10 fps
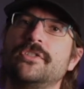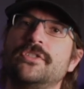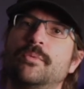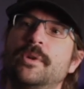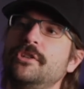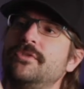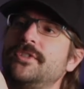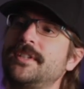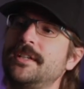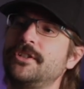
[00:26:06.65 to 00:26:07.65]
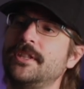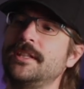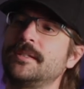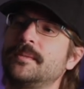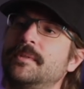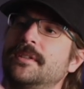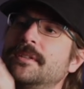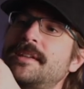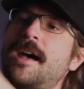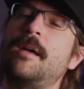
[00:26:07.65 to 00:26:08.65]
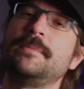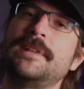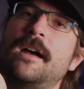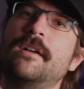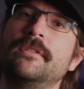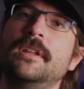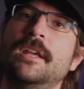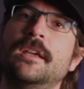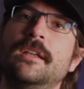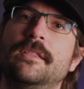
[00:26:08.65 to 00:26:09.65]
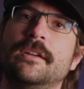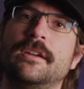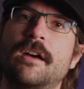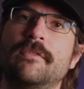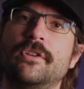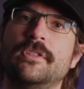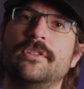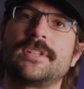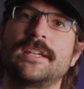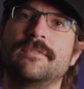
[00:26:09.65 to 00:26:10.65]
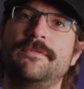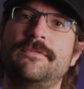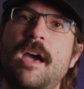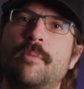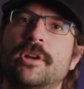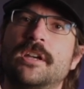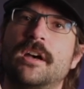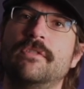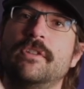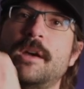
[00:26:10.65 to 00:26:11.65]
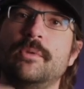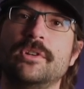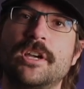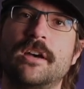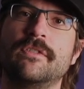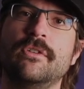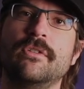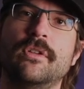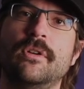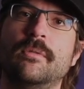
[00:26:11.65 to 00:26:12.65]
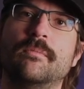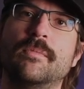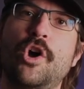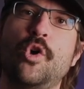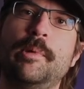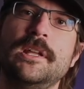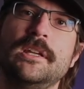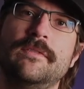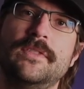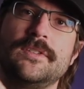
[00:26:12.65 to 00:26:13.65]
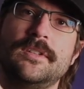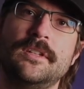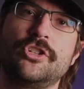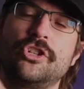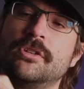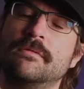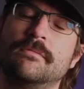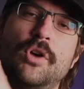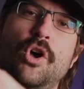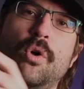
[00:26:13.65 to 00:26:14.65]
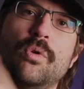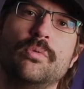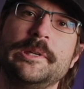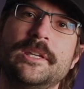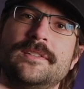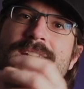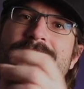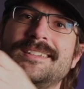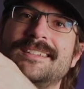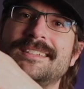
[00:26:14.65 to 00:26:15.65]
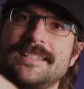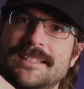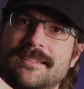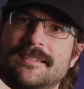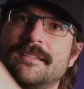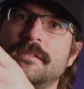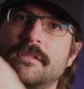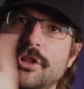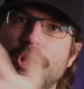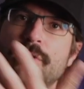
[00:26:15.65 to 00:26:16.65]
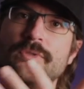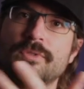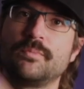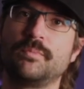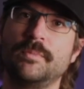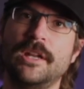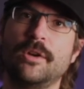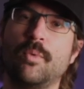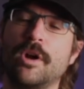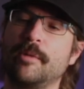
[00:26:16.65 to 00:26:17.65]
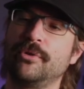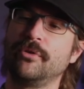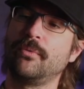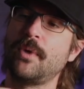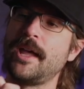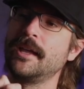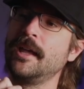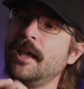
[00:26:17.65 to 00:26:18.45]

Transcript: So when you cinch this top down, the cover, there's like a fabric cover that would cover the opening of the cinch hole because it doesn't close in a waterproof way.